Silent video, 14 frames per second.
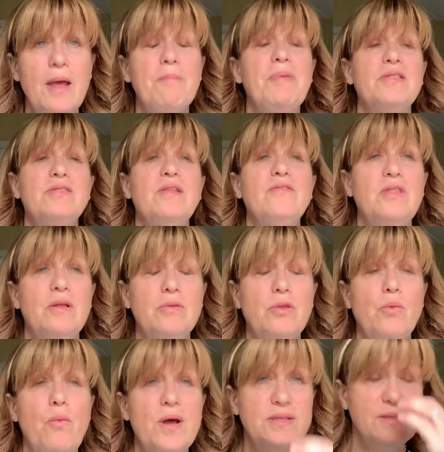but the
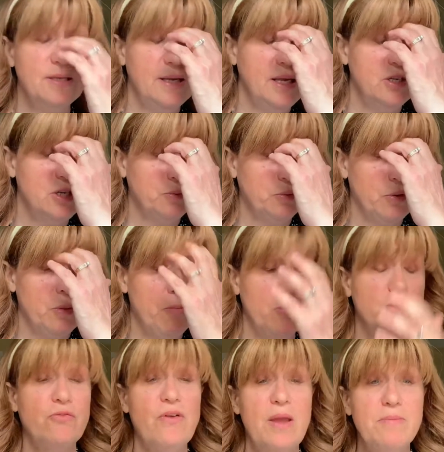ones in Egypt were the
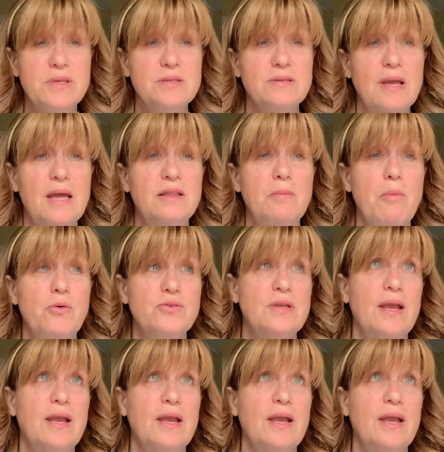most famous and the most,